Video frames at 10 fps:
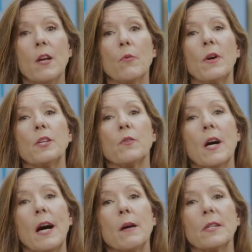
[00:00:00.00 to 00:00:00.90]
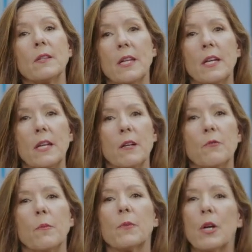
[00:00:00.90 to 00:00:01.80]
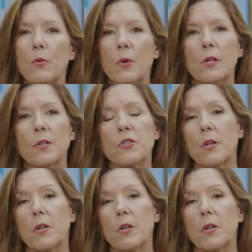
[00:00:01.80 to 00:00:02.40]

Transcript: what you commonly hear from coworkers